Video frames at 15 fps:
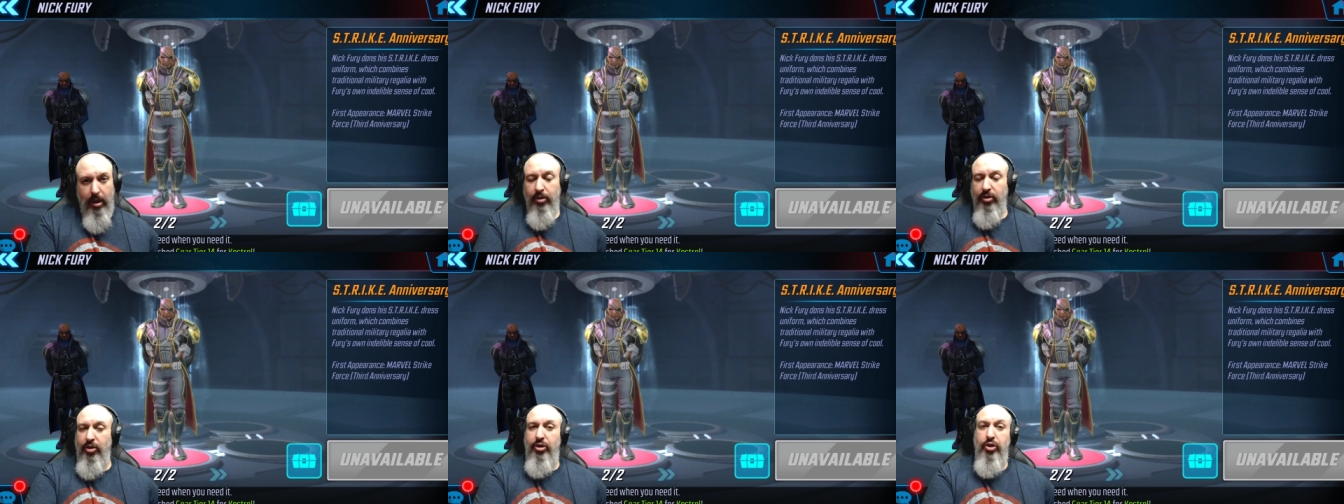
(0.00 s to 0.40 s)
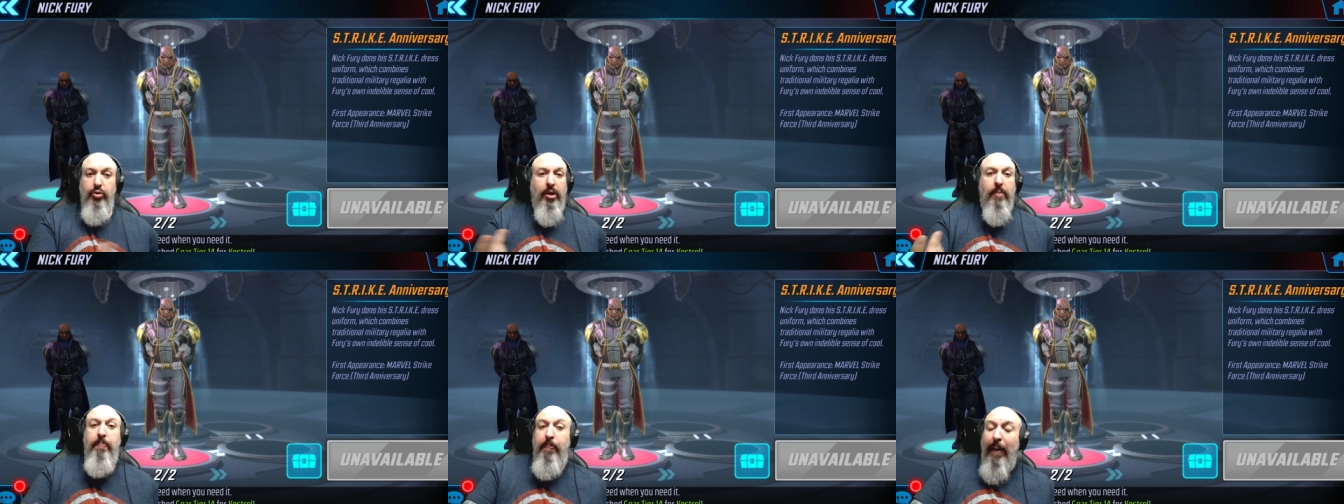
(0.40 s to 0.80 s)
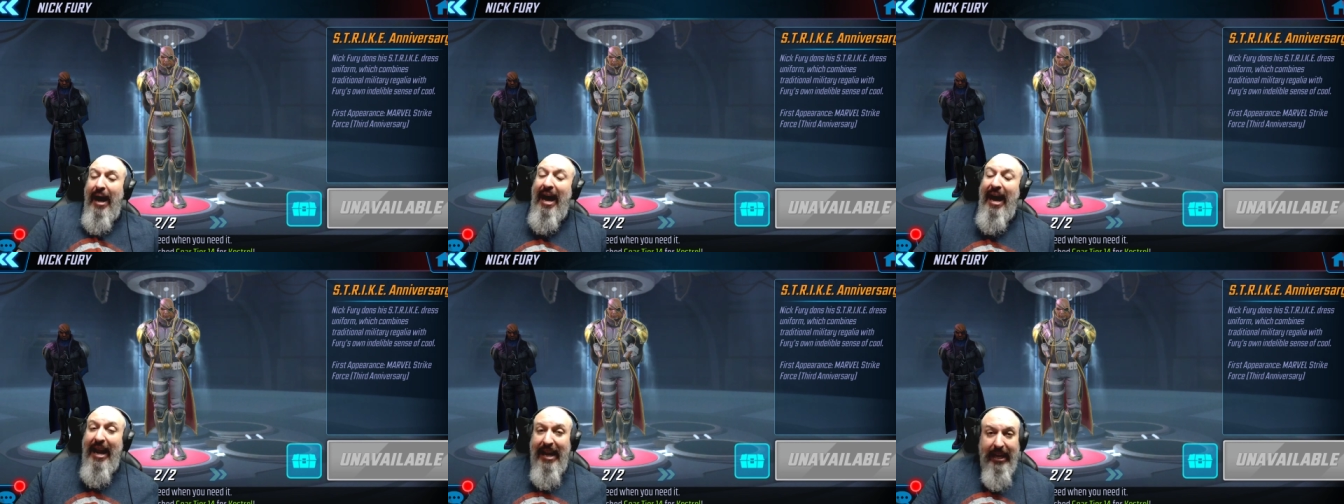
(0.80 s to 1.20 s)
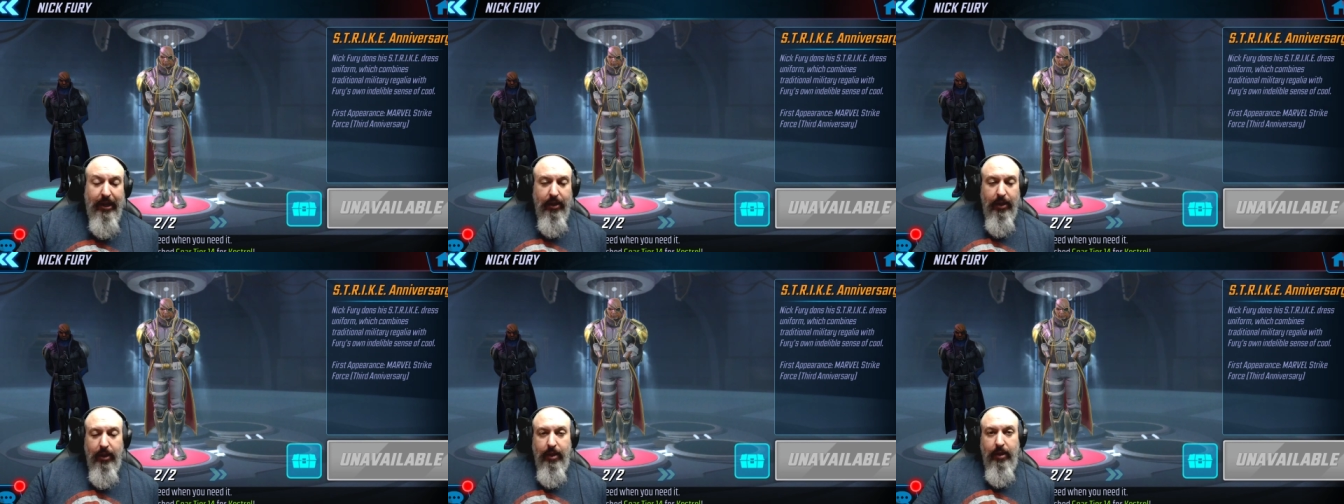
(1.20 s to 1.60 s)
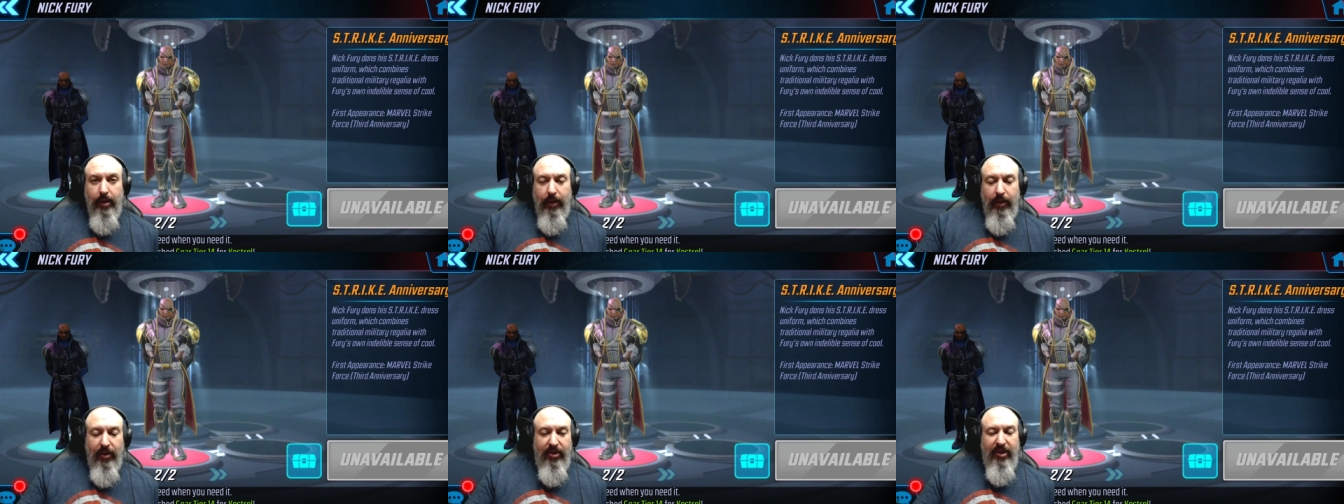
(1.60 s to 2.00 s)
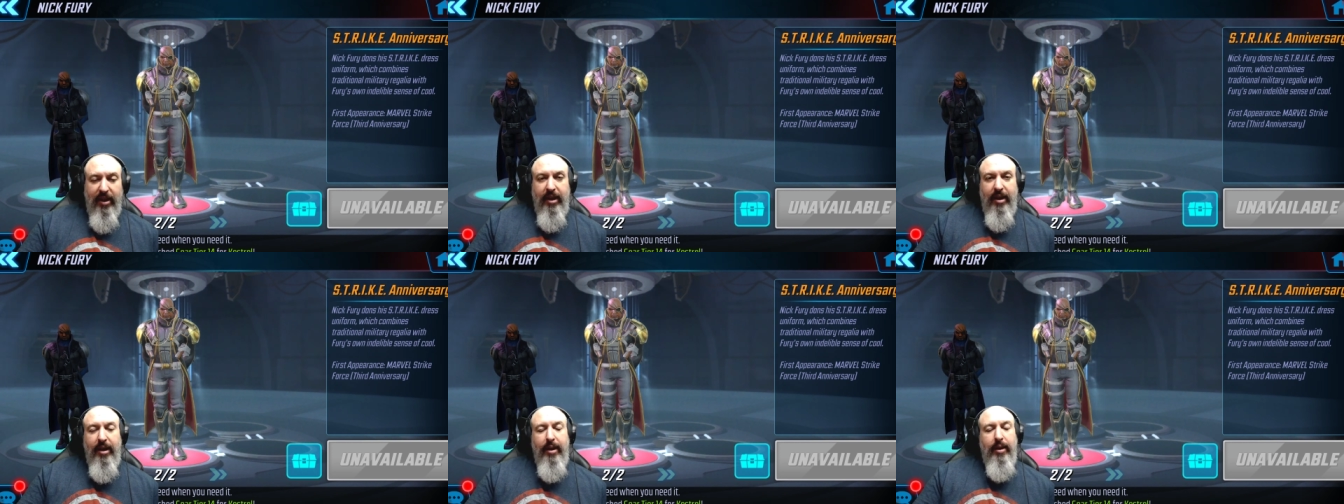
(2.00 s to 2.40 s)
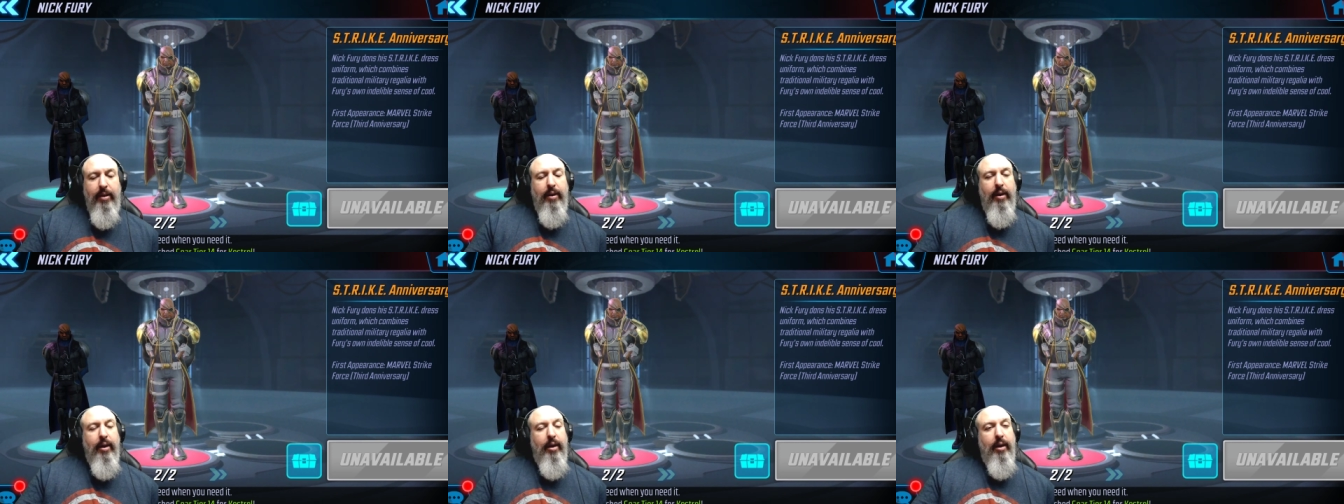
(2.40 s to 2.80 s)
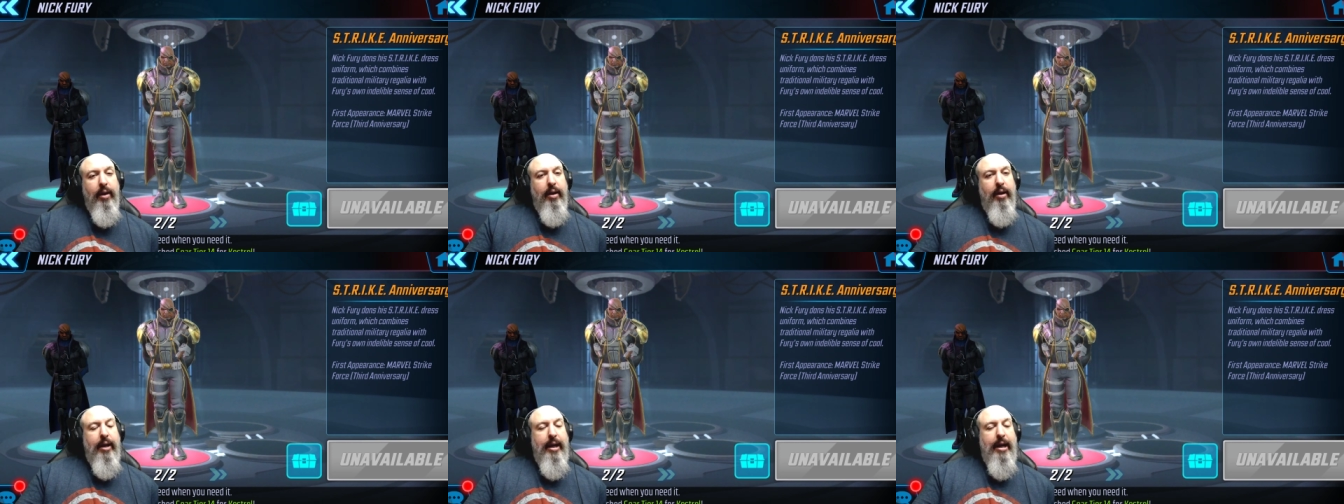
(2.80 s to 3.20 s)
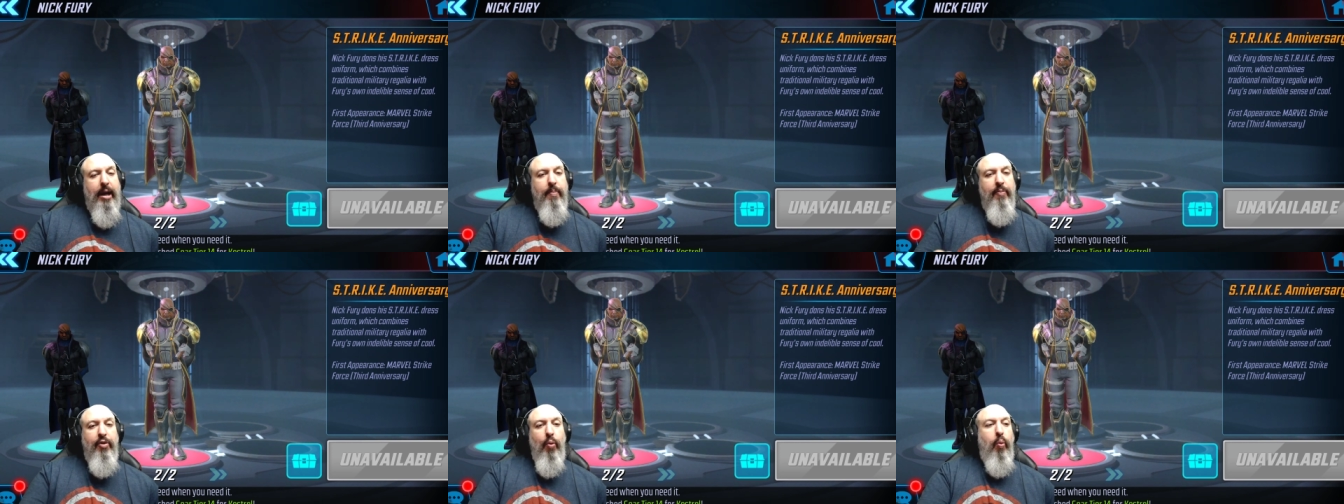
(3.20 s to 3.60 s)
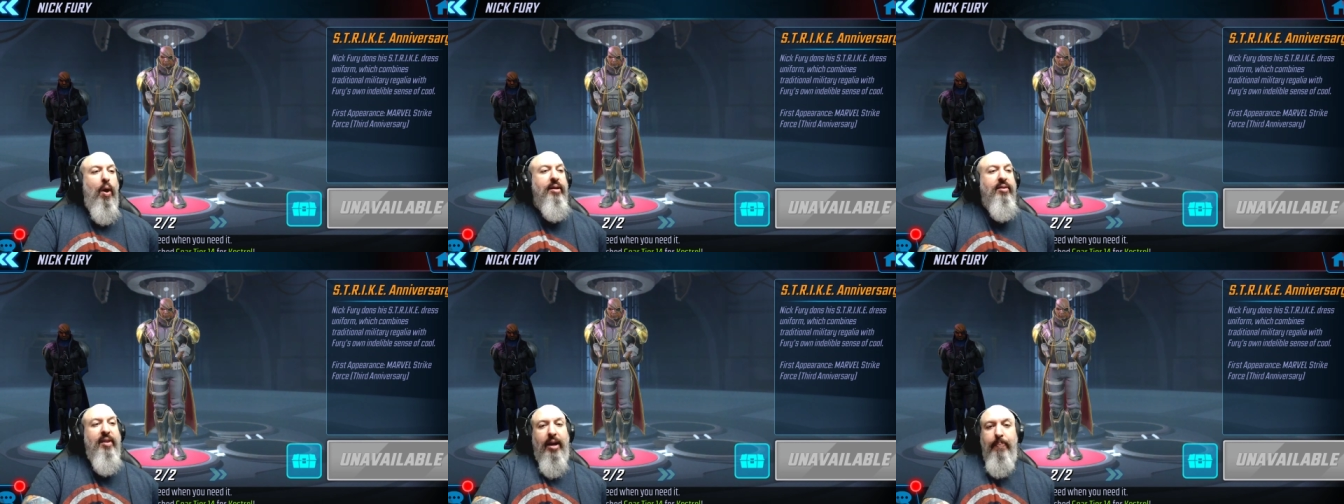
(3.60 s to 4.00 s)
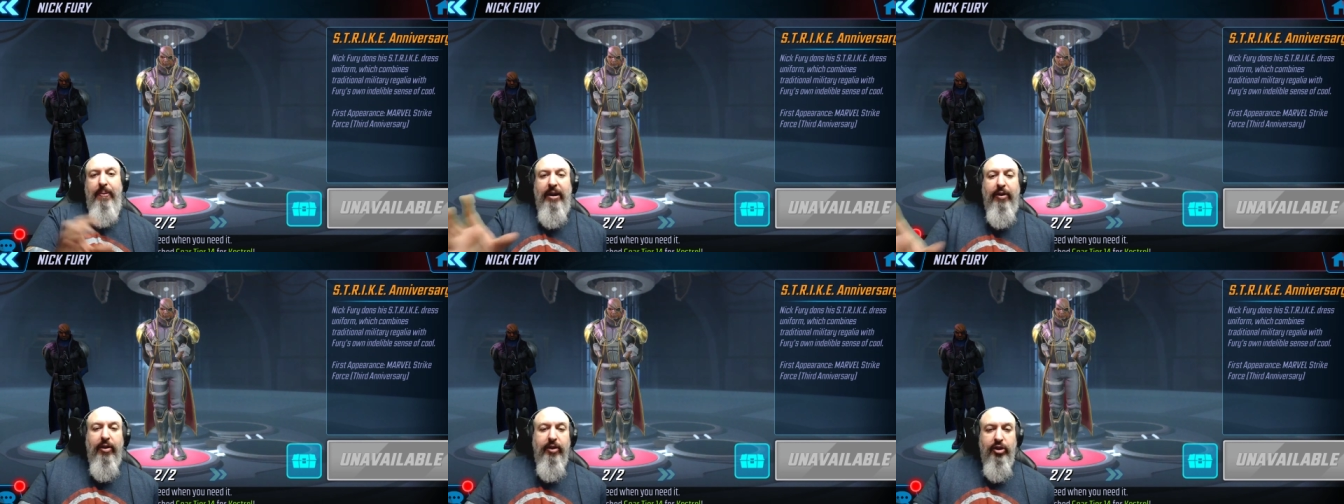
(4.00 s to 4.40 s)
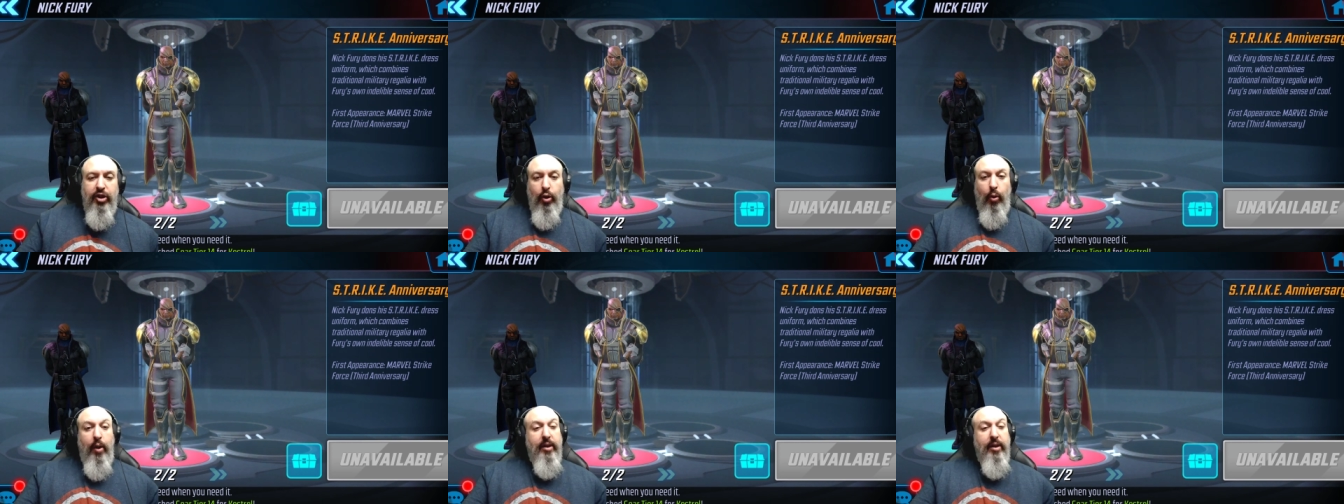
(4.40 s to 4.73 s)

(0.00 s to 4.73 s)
So you could buy the um, the ones that appear in the store.